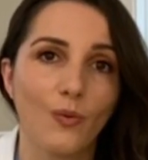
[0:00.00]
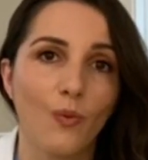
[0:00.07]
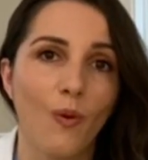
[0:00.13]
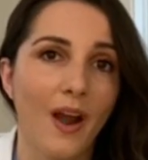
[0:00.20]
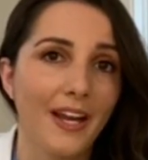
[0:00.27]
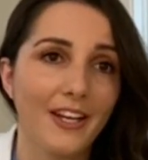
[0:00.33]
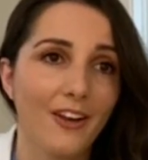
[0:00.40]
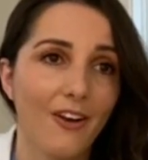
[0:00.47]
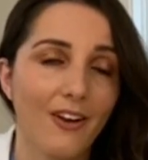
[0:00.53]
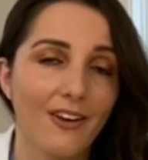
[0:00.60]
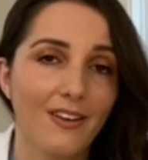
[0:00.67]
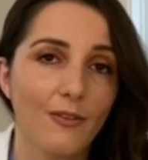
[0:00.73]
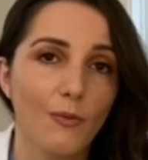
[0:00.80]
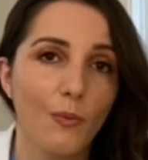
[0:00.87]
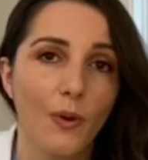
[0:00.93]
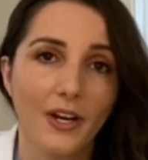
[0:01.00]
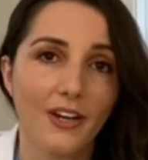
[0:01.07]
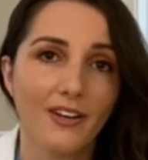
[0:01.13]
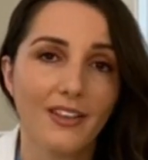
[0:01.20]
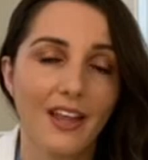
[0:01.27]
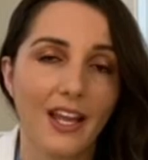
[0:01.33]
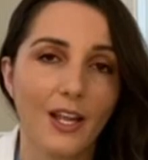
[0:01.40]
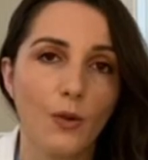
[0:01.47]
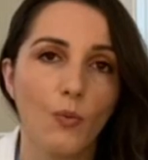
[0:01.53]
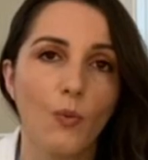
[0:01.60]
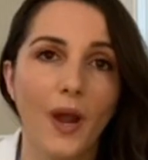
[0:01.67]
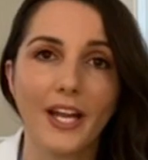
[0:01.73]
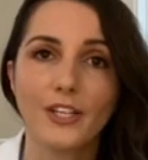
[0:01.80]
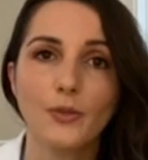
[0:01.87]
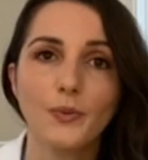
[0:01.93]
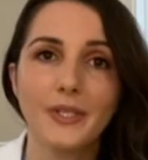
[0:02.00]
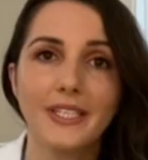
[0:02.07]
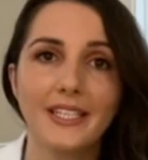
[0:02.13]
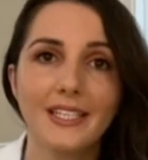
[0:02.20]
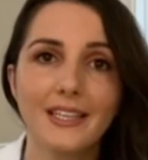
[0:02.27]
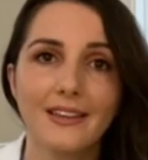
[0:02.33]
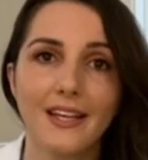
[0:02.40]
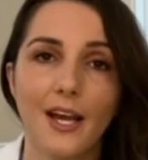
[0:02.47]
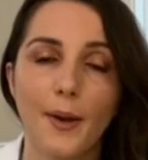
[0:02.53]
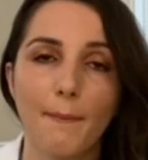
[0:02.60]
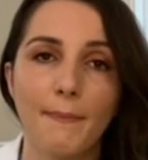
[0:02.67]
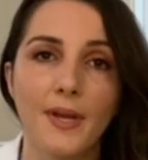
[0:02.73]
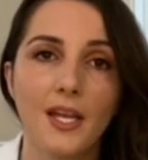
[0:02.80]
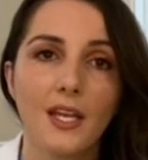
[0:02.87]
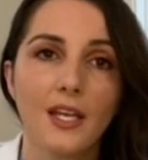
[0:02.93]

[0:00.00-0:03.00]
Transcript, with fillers: Why are what are they? Why do we need them?